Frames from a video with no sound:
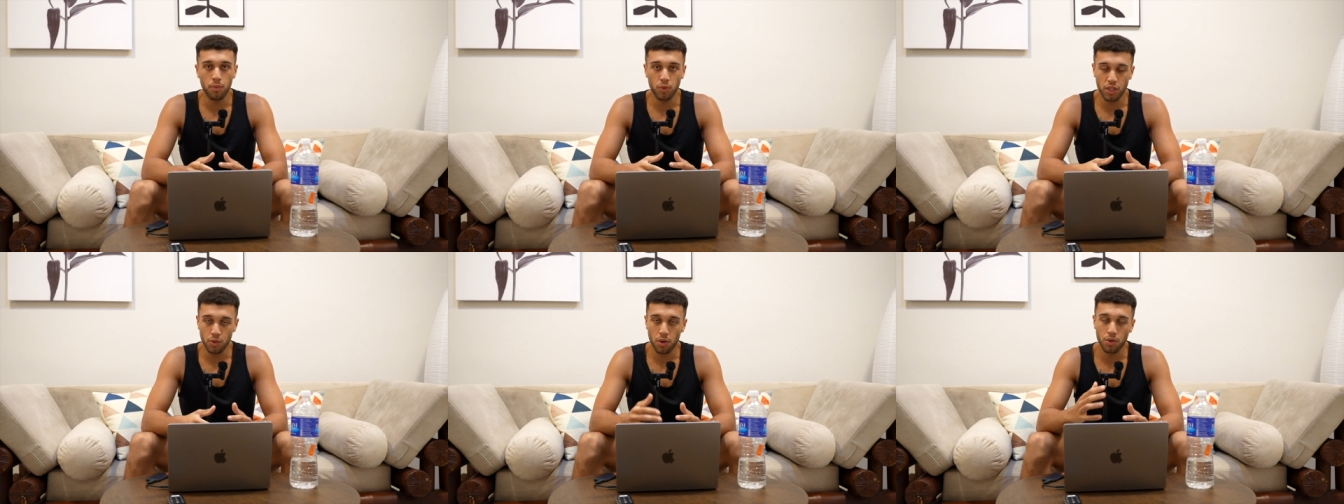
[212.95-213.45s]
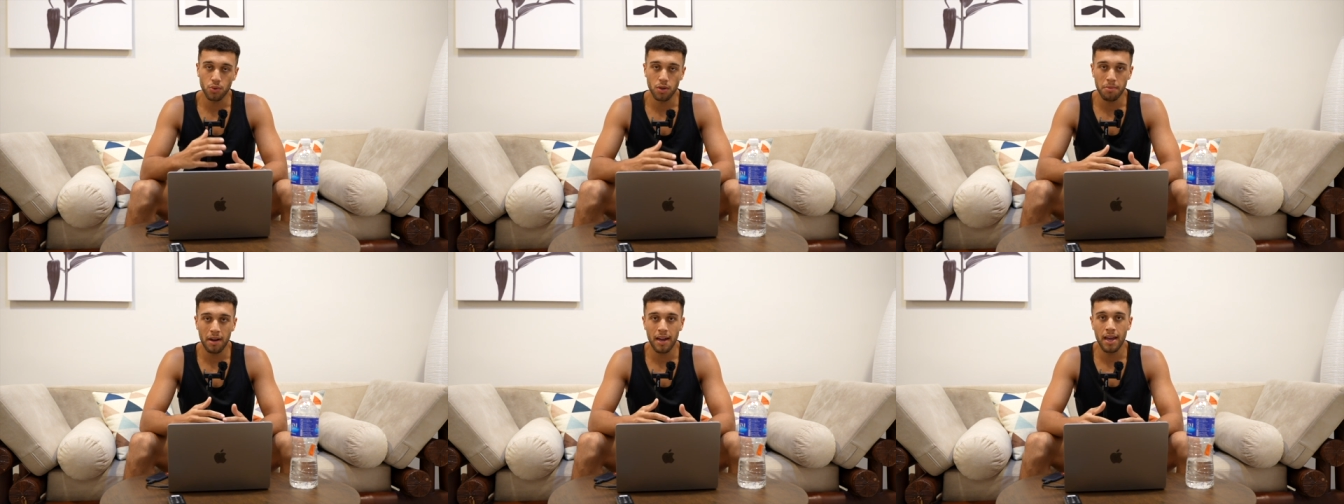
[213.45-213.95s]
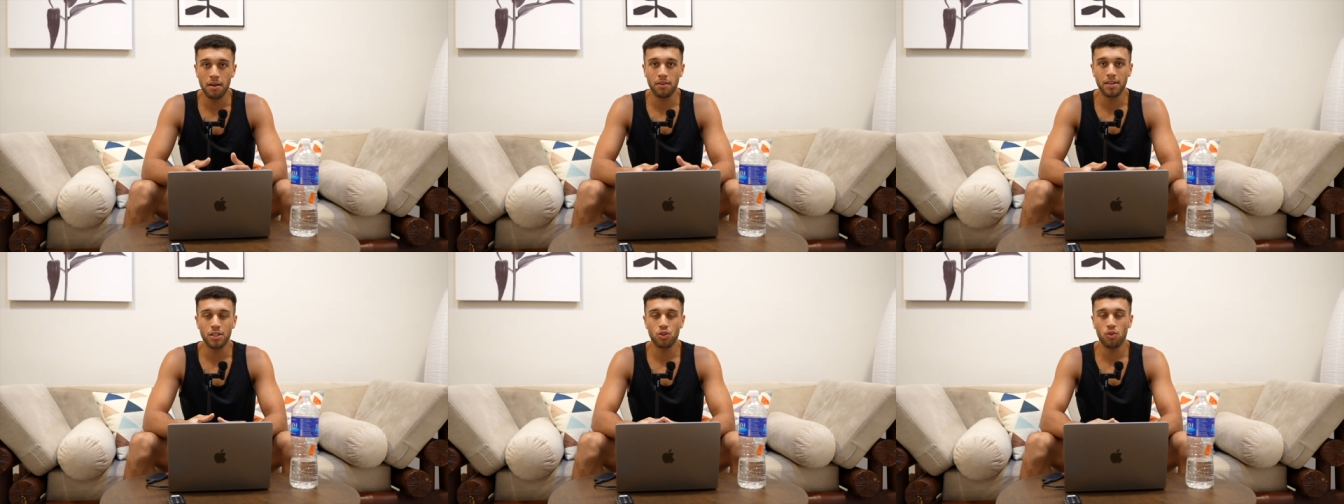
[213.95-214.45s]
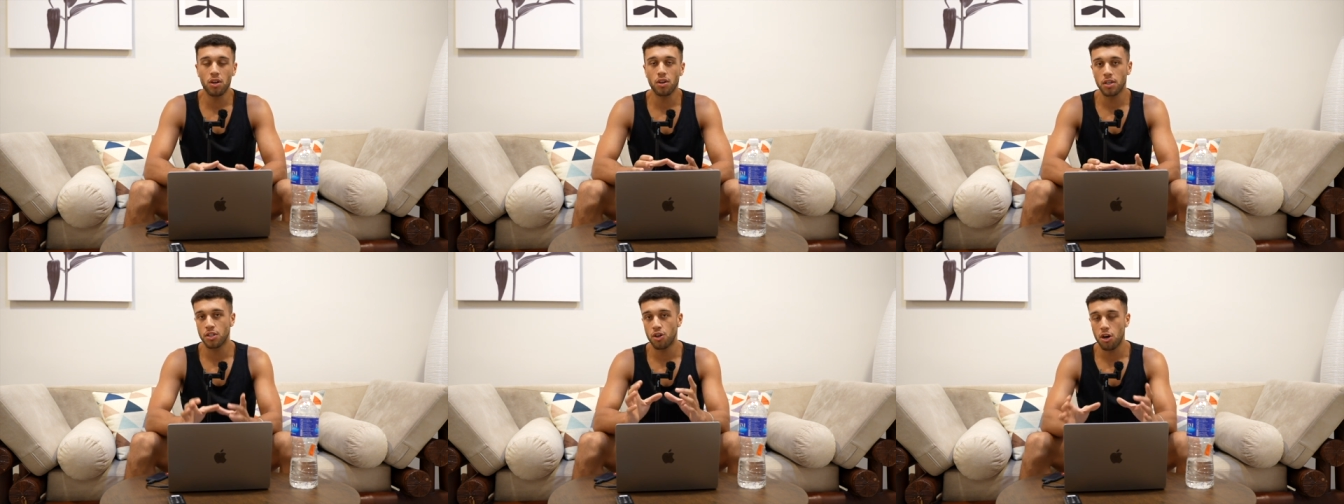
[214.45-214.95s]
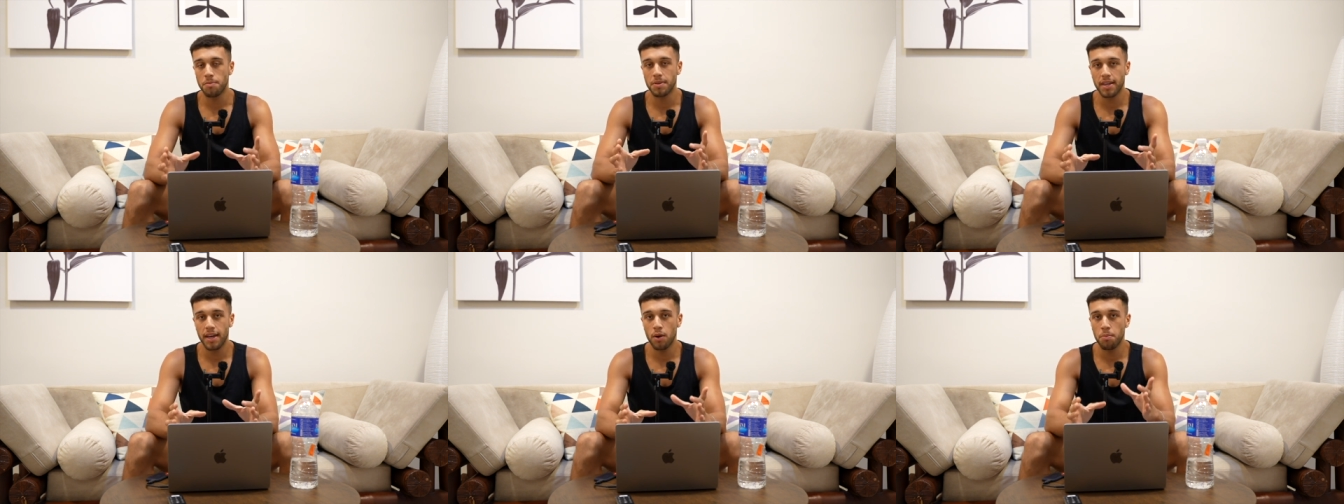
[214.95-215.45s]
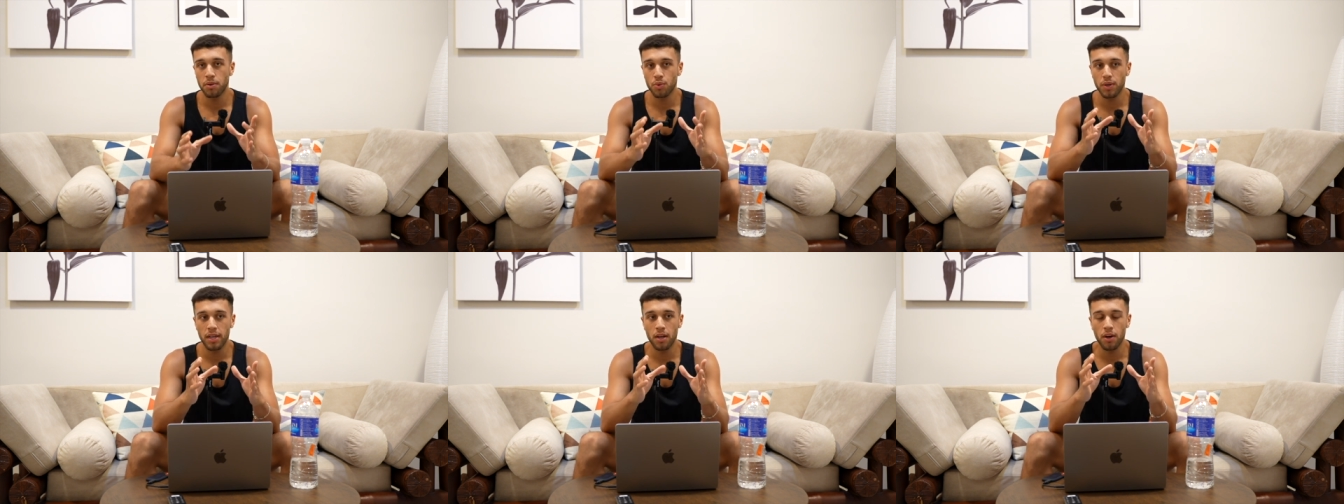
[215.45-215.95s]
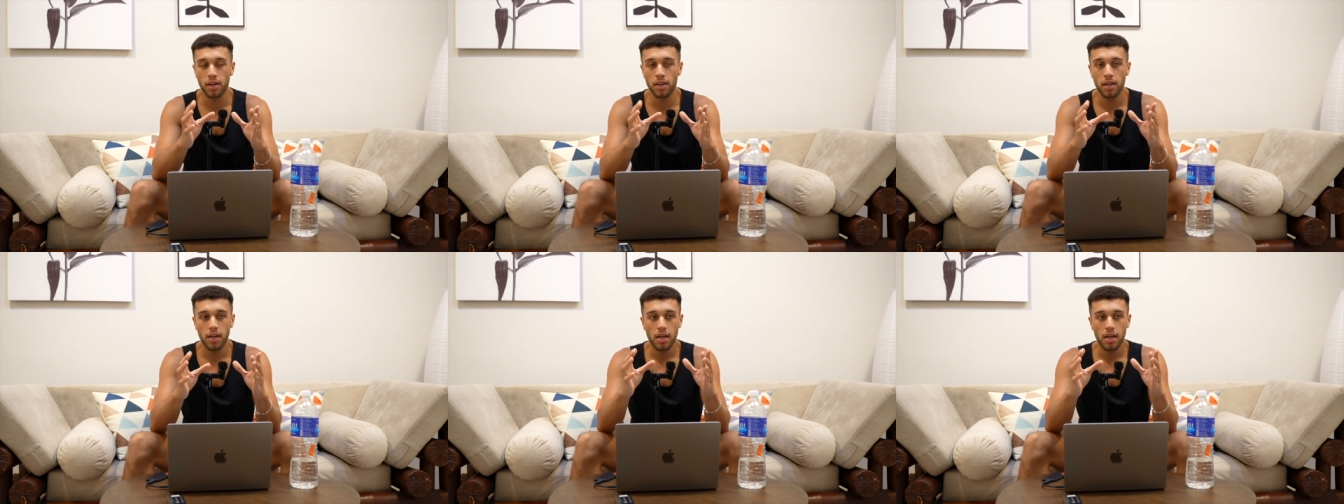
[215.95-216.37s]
which is what I'll talk about later on, is you're on like a time scale between like